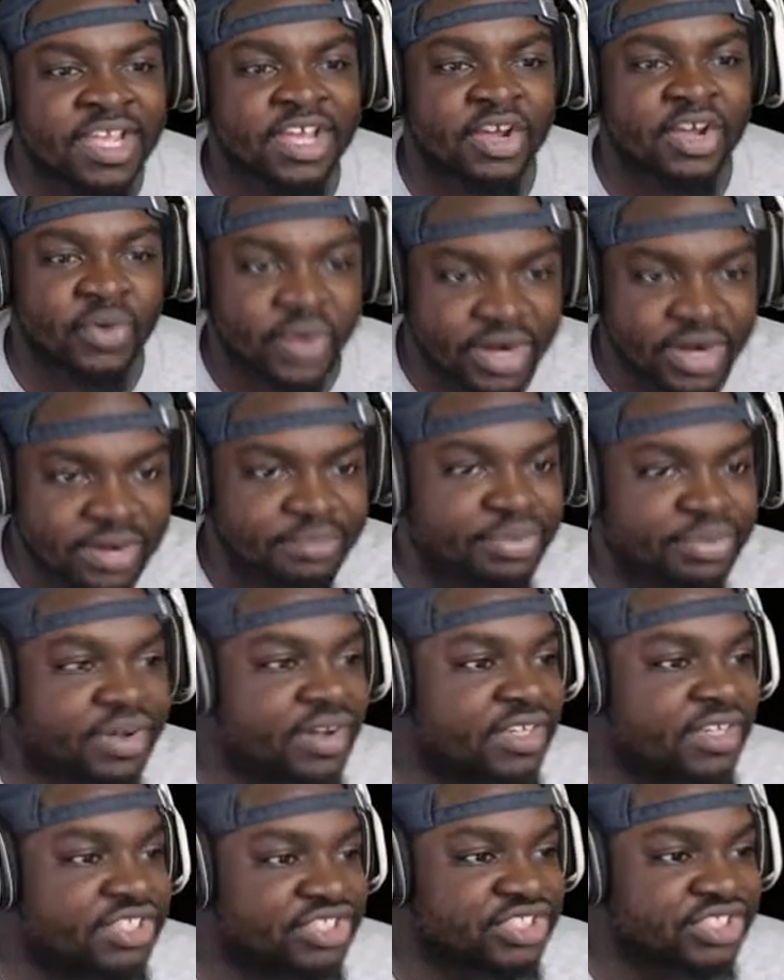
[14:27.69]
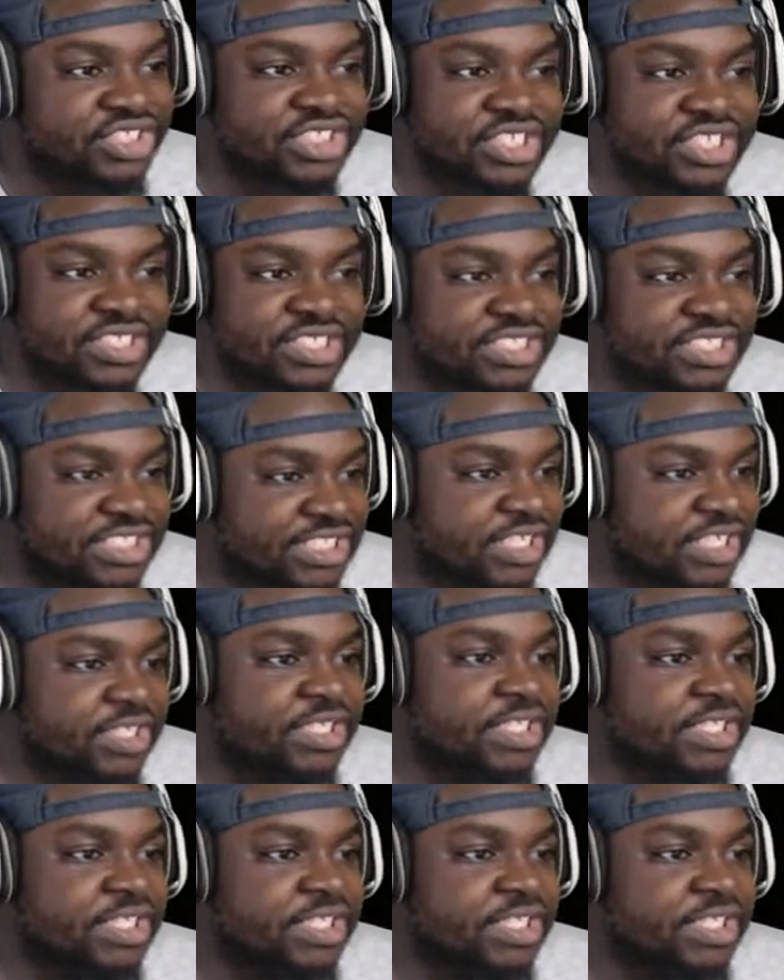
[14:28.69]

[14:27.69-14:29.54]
Grandpa's just gonna sell it,